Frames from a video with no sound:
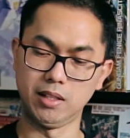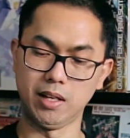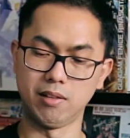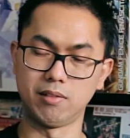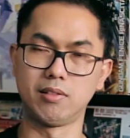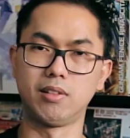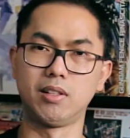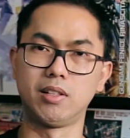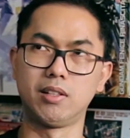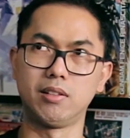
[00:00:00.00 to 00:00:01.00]
That
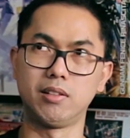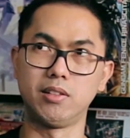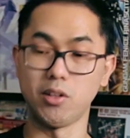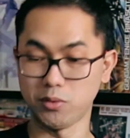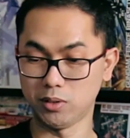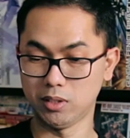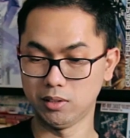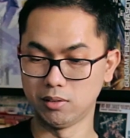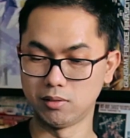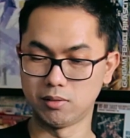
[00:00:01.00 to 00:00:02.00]
is also
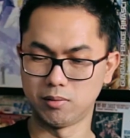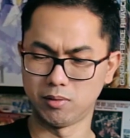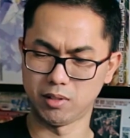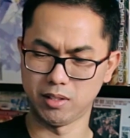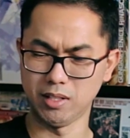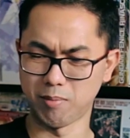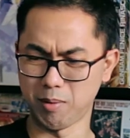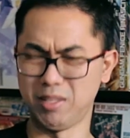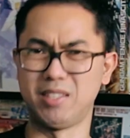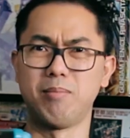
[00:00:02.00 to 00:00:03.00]
good. It
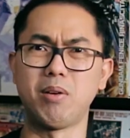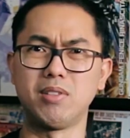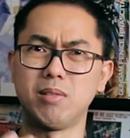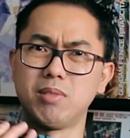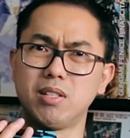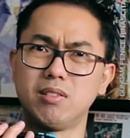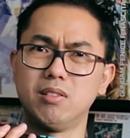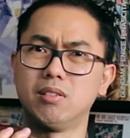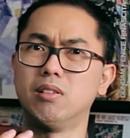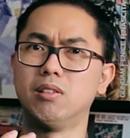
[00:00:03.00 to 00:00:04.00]
might be about the same size as
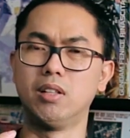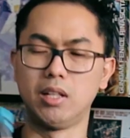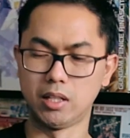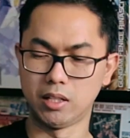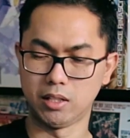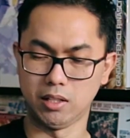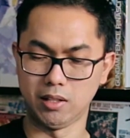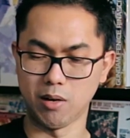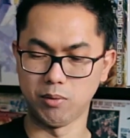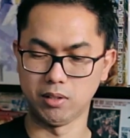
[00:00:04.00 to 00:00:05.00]
this one. And
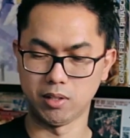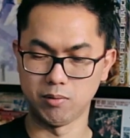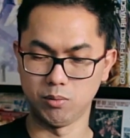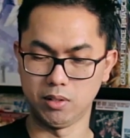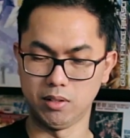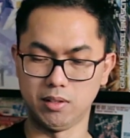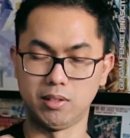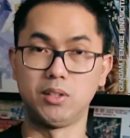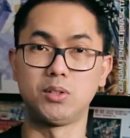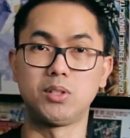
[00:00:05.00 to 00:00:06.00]
that one comes with
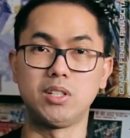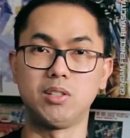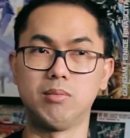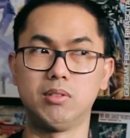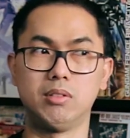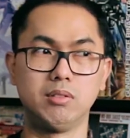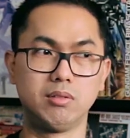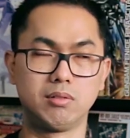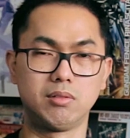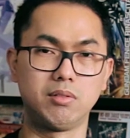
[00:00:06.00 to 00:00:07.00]
interchangeable
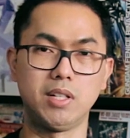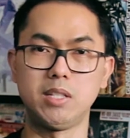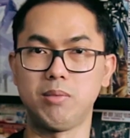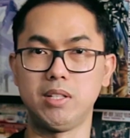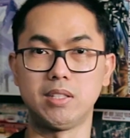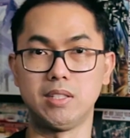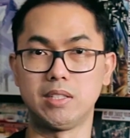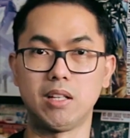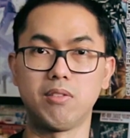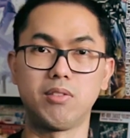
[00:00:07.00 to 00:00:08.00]
faceplates and
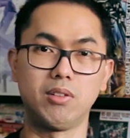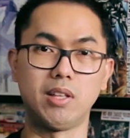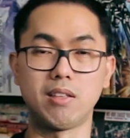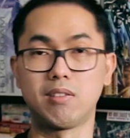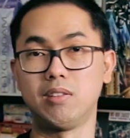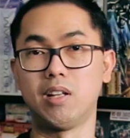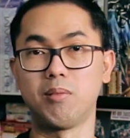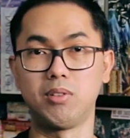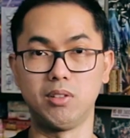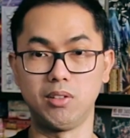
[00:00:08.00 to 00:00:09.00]
stuff, so that's an
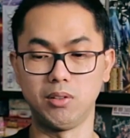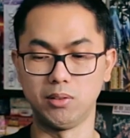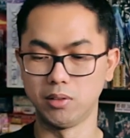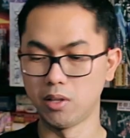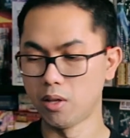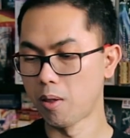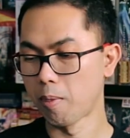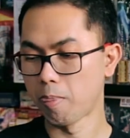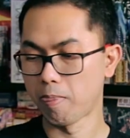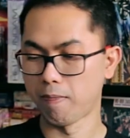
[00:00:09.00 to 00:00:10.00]
option too,
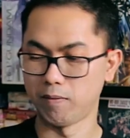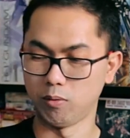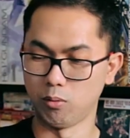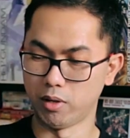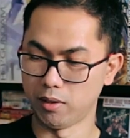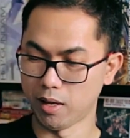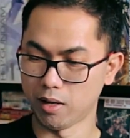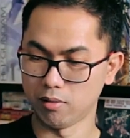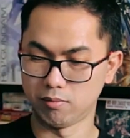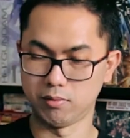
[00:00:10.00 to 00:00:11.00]
if you want
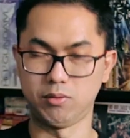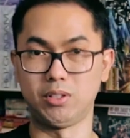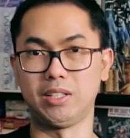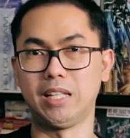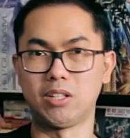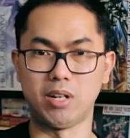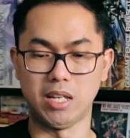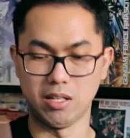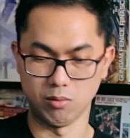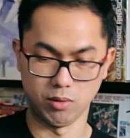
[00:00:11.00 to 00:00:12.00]
that. If you can get your
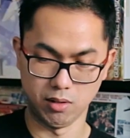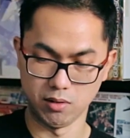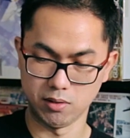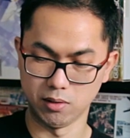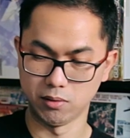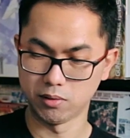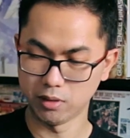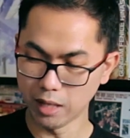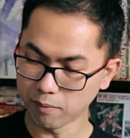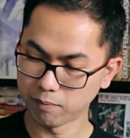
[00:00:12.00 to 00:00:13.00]
hands on one of those, so
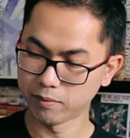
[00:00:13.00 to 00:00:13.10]
yeah.